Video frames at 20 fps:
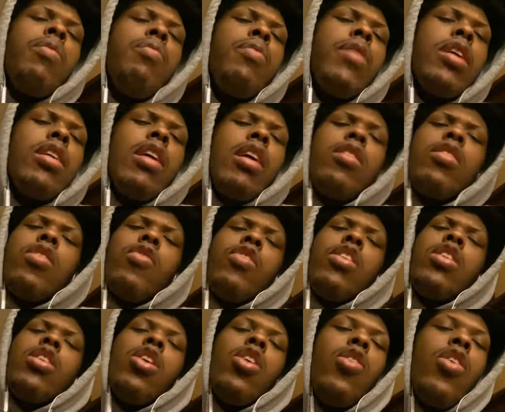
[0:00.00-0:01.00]
Because if you
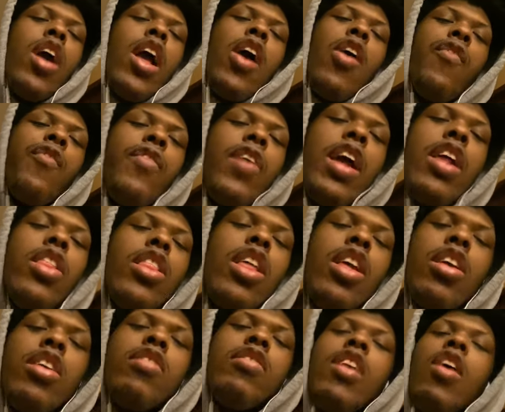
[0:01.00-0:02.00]
don't have faith in
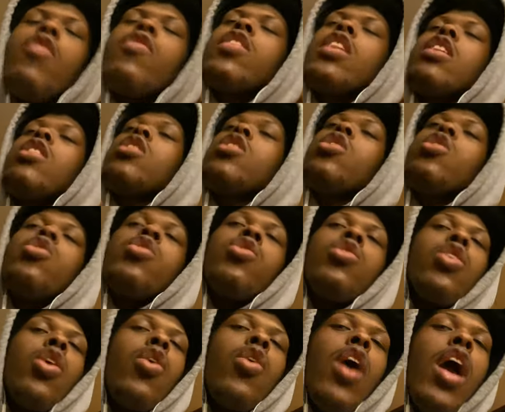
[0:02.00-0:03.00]
yourself, then you
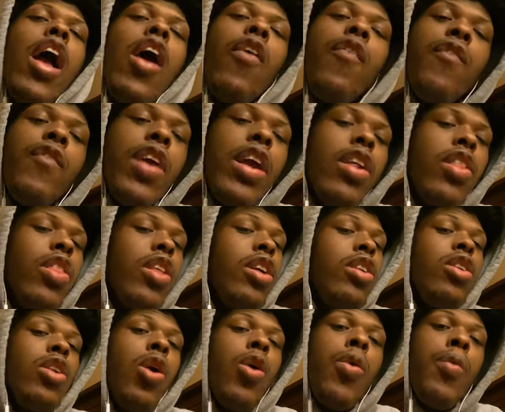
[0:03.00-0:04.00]
don't have faith
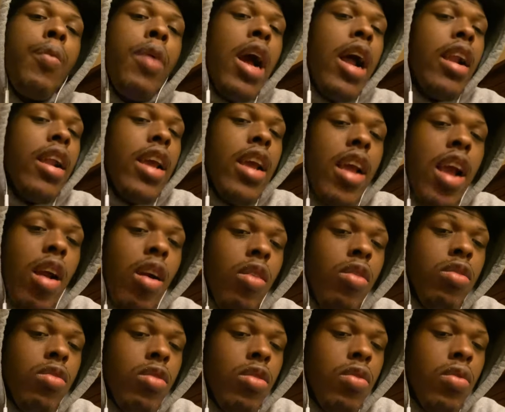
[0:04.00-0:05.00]
in nobody
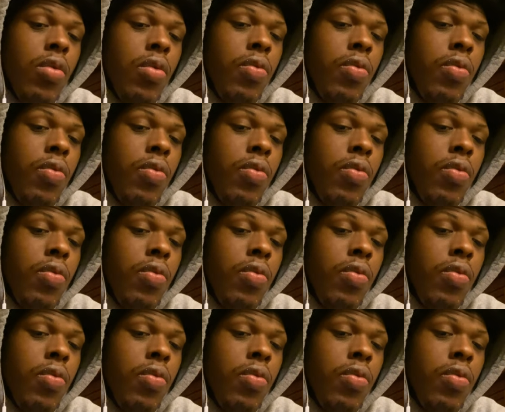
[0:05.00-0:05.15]
else.